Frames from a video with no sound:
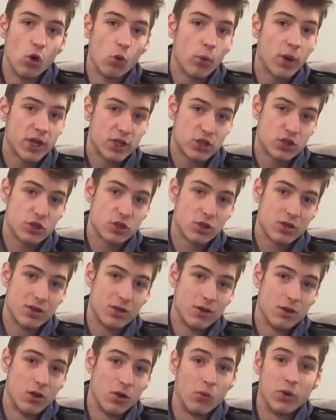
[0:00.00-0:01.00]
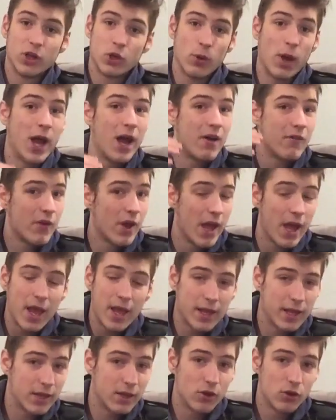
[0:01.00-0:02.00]
Which, when you have
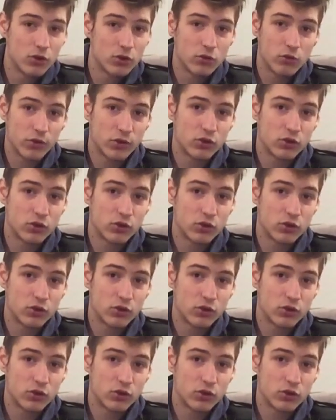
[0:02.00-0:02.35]
8 years